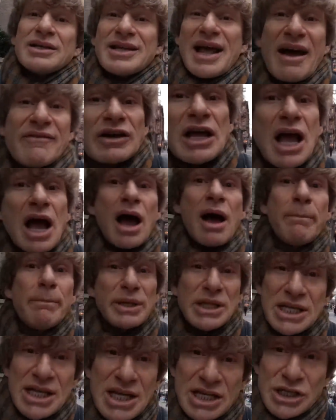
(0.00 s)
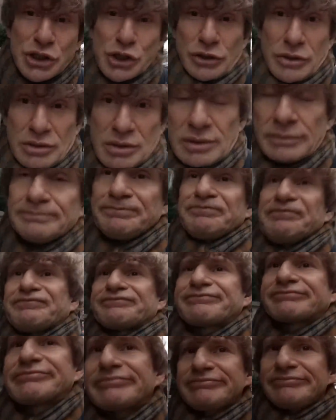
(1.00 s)
to have a competition.
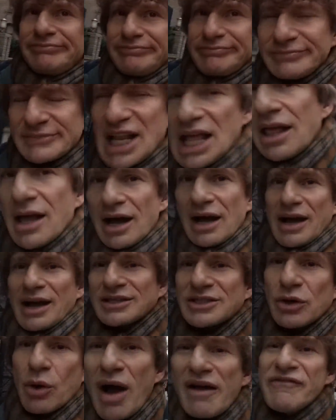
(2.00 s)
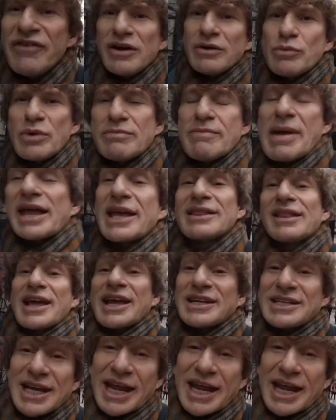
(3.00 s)
So I figured we'd make it like a